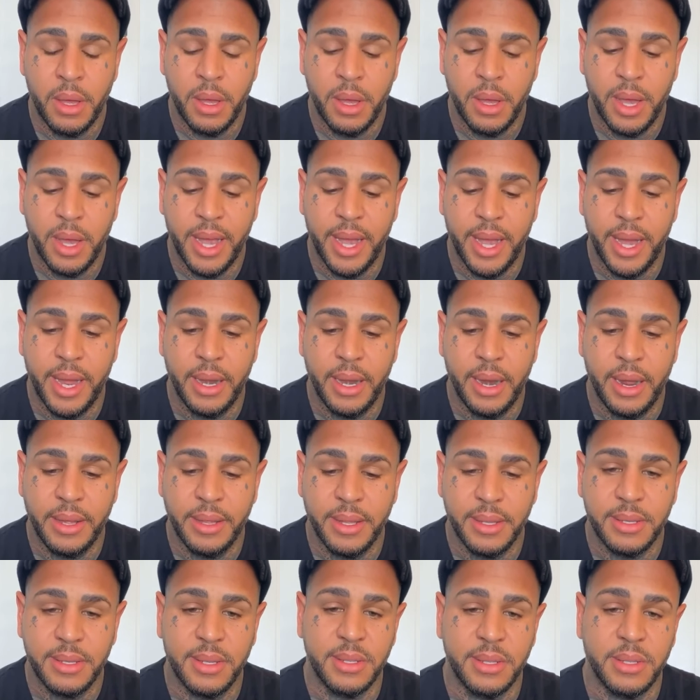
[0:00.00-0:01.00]
and
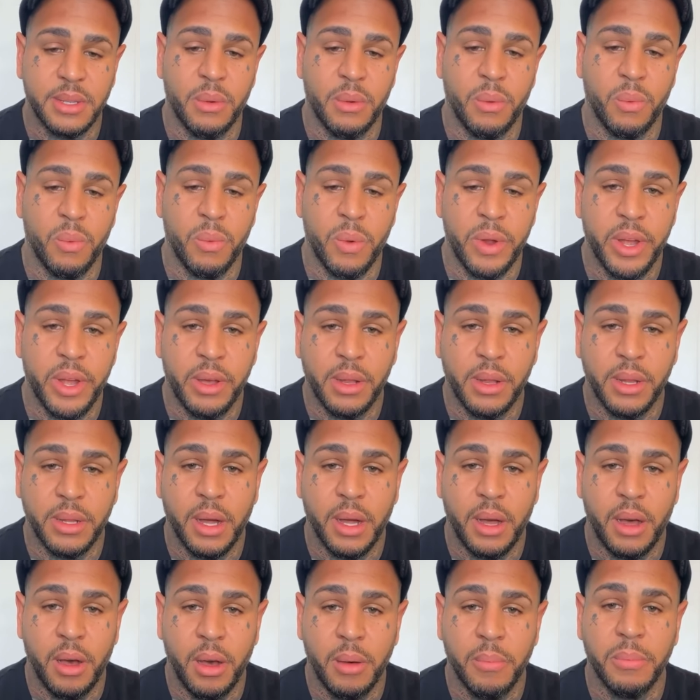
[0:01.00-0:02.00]
this is a real
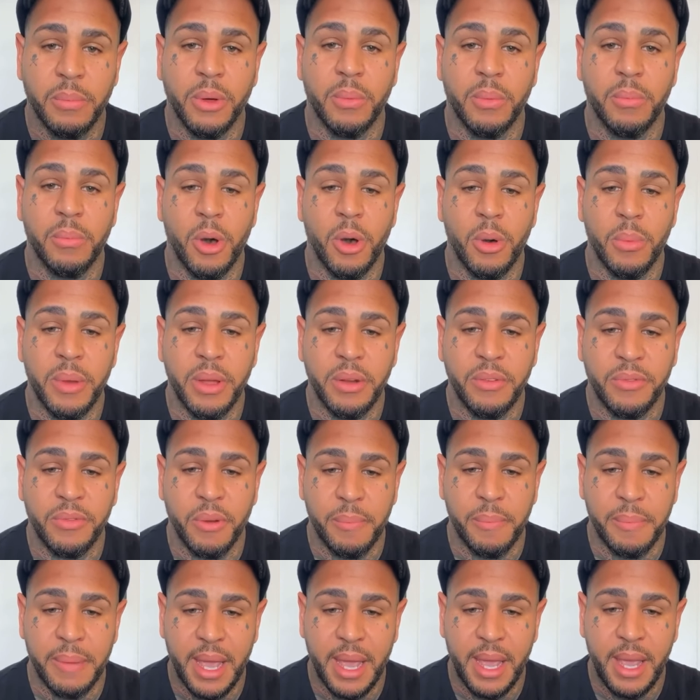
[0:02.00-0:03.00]
humble moment for
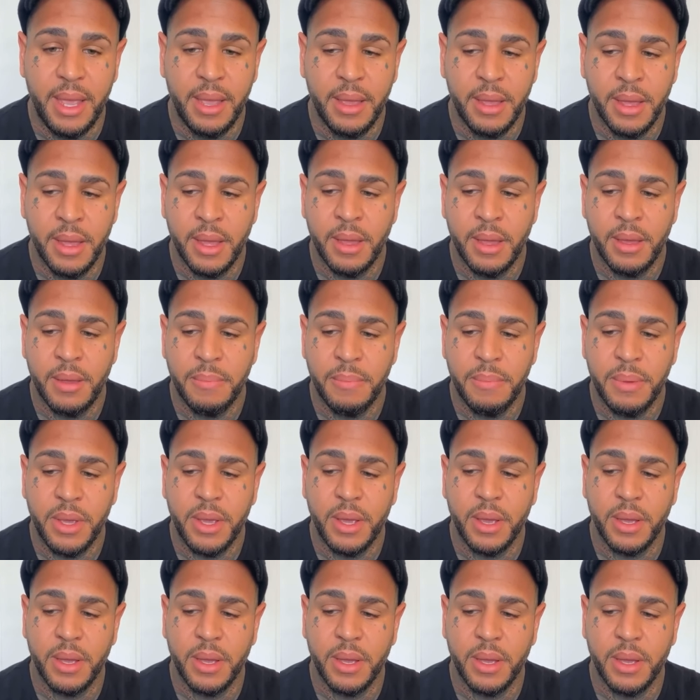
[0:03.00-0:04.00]
me
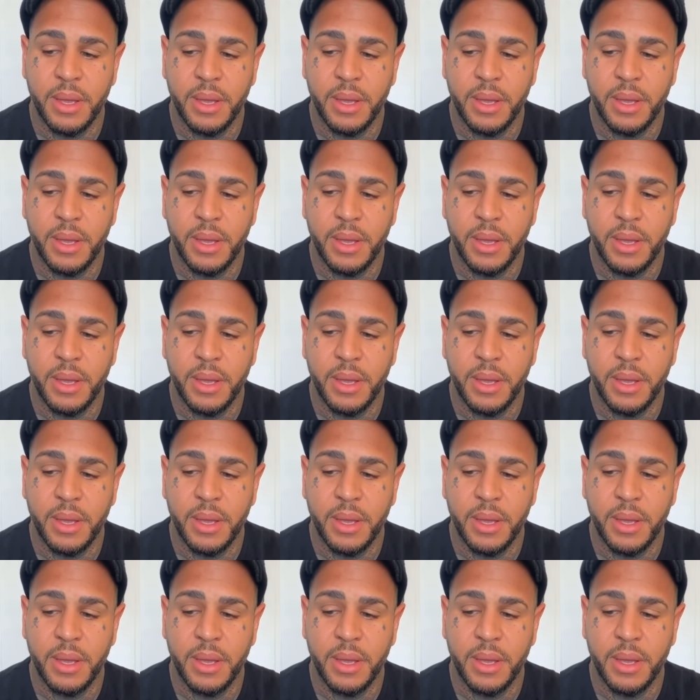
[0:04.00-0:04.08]
because